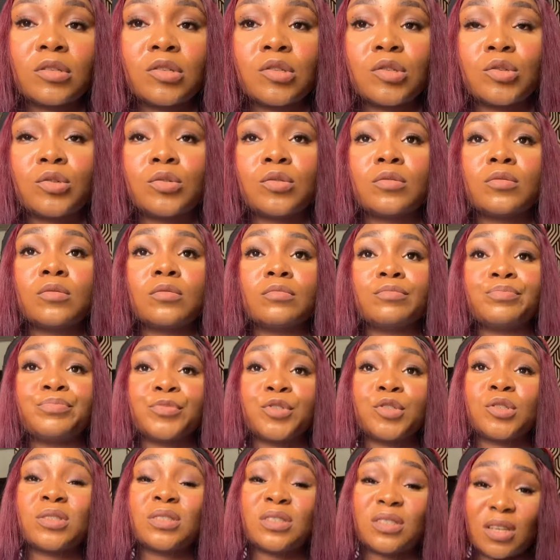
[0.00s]
So
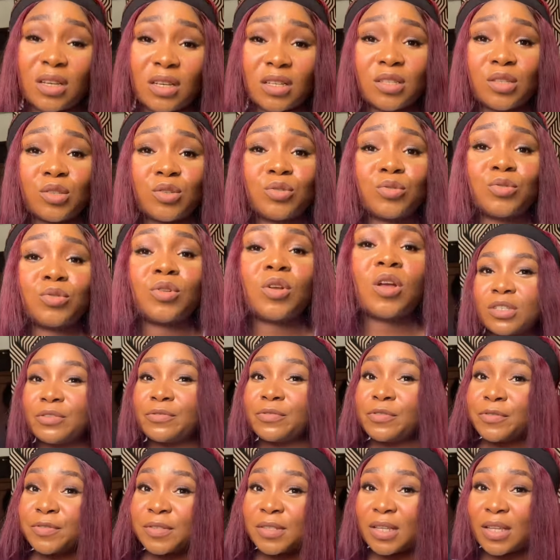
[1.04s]
stay tuned. If
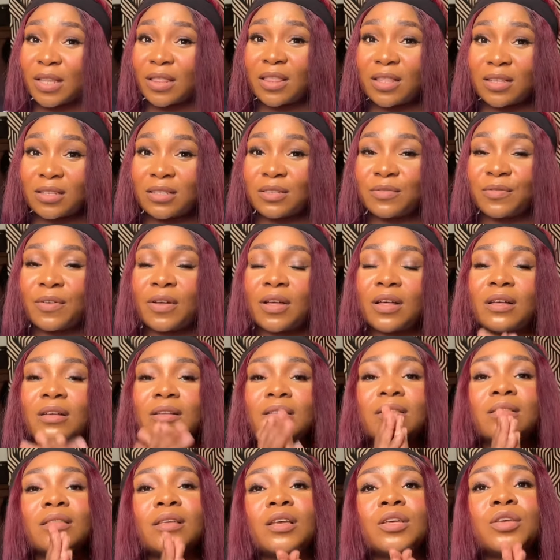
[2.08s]
you've stayed this far,
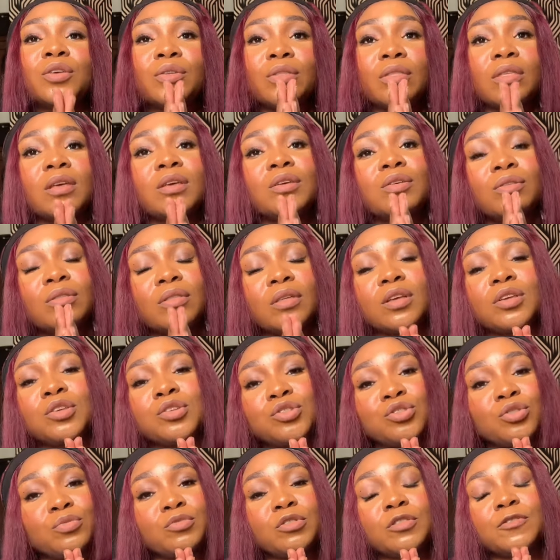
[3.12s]
thank you
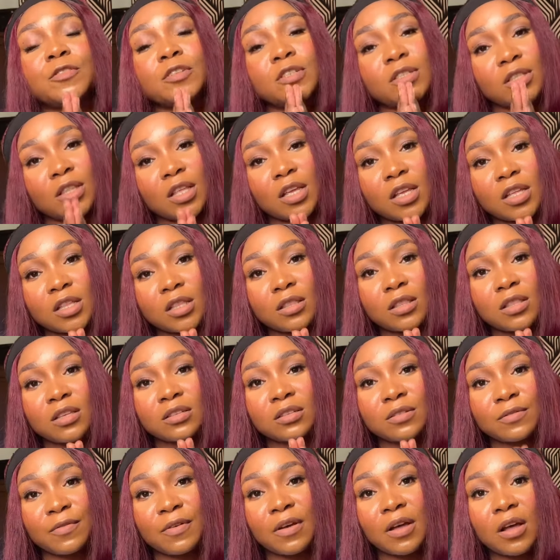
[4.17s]
so much for staying
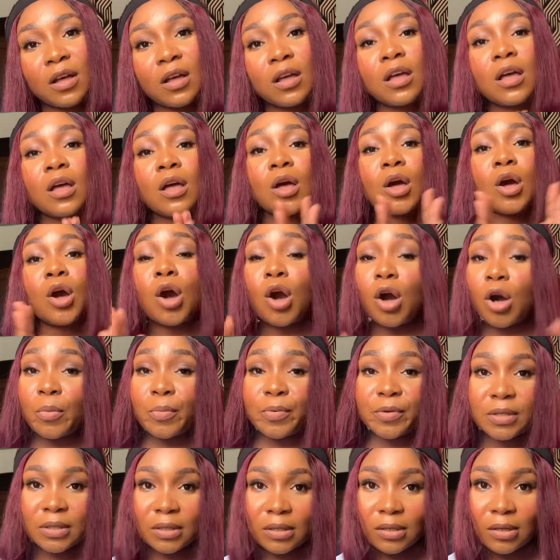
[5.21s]
this far up
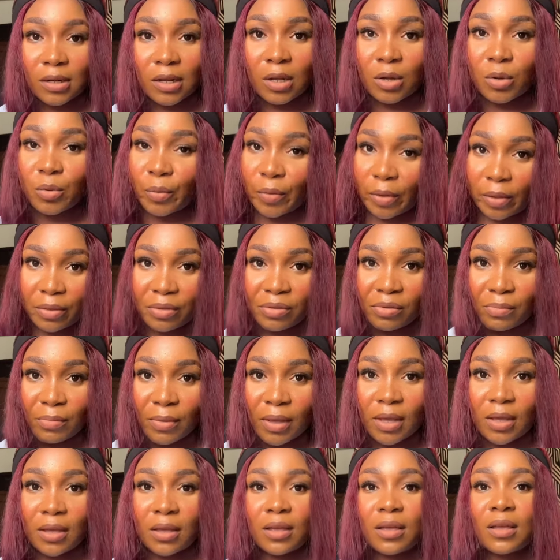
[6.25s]
until now with
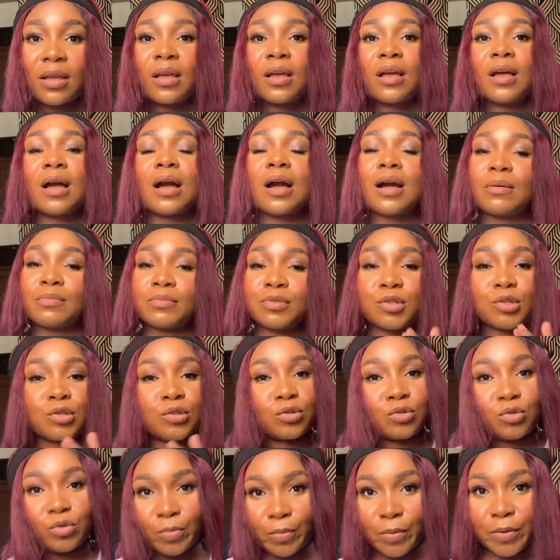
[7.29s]
me. I'm
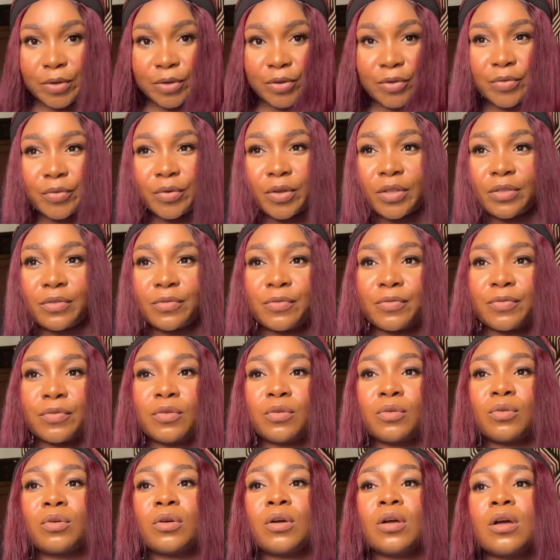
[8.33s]
super
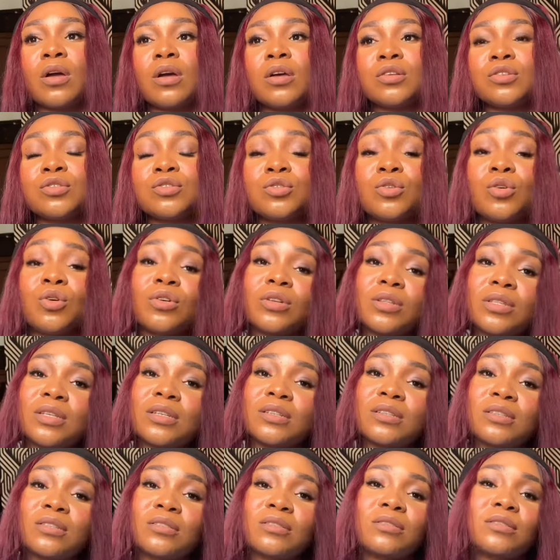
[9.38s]
grateful. So on
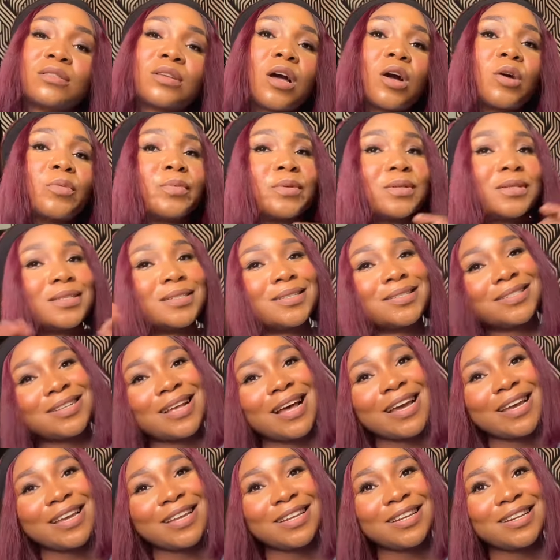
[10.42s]
this note, I'll be
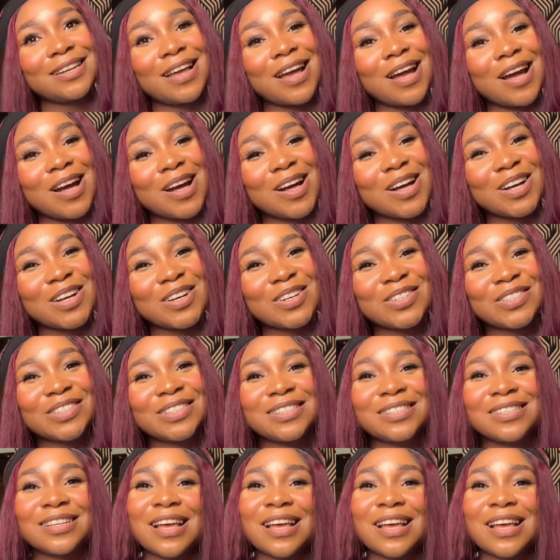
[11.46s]
signing out.